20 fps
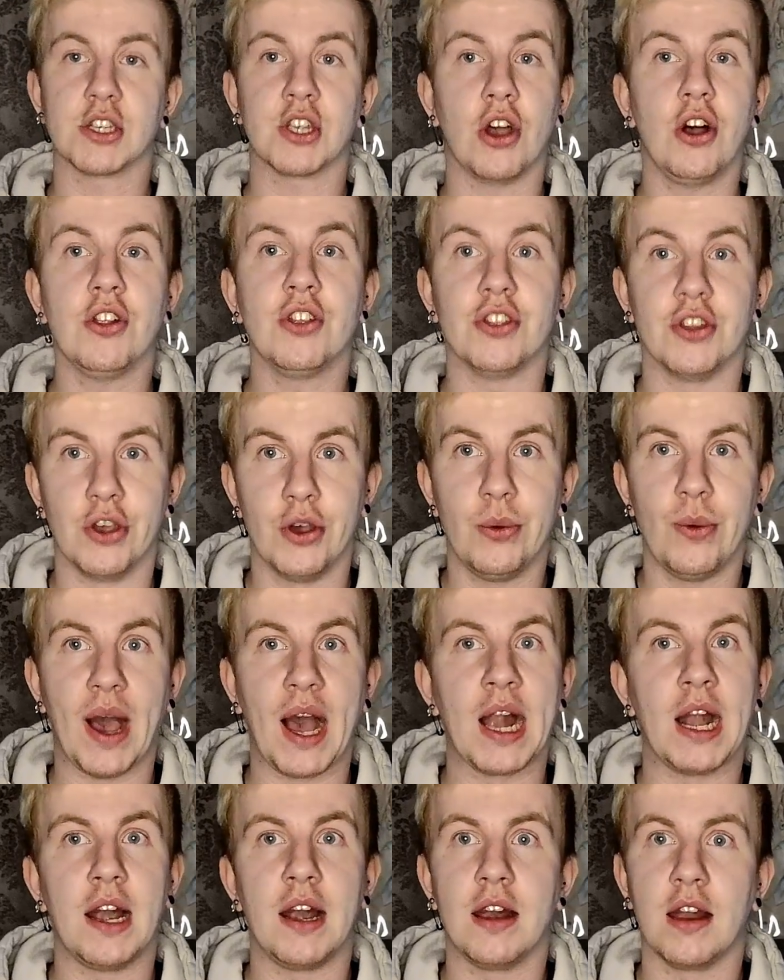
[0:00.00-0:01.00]
Y'all know
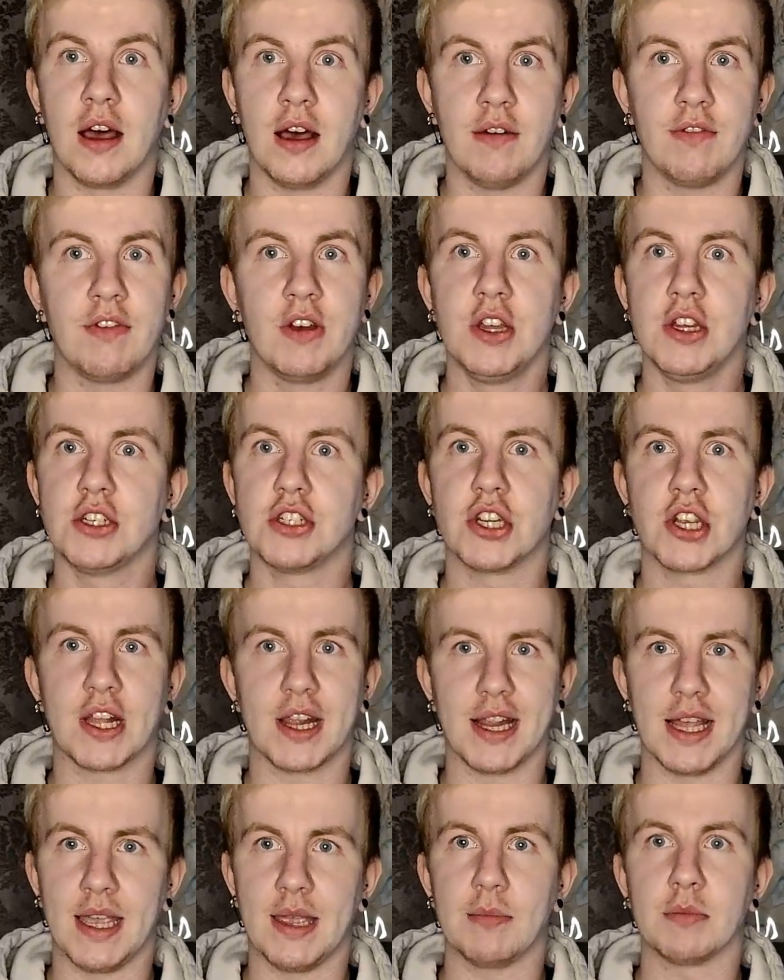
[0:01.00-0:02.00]
I love to
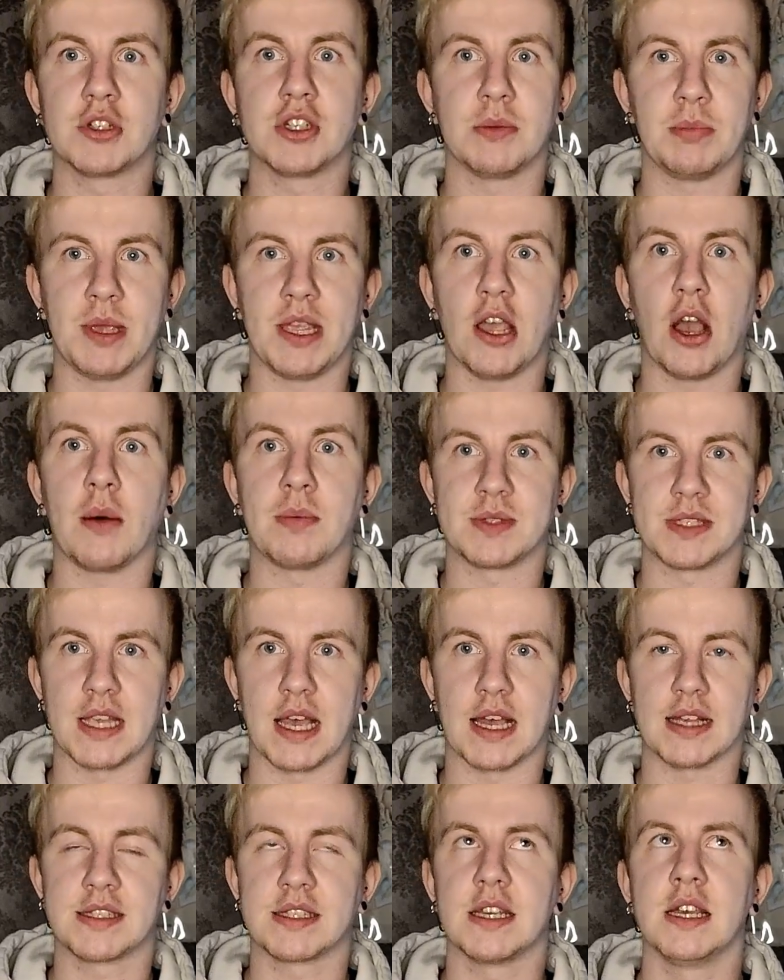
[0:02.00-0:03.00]
claim to be
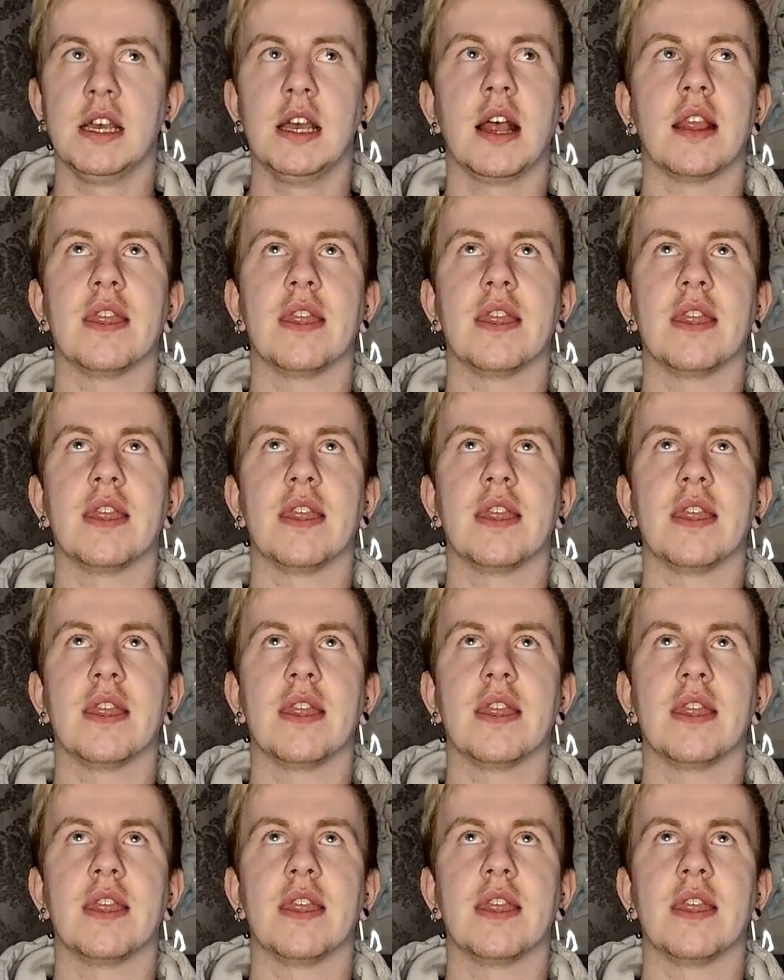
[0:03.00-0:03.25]
obsessed.